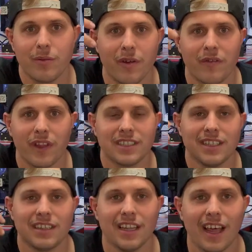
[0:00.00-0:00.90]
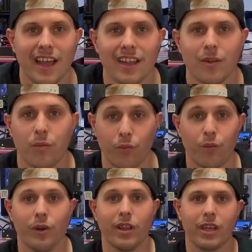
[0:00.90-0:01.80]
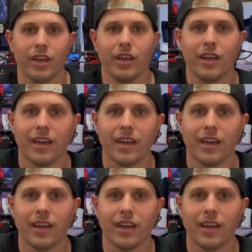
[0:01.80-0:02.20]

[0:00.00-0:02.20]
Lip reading: reflecting the light really good,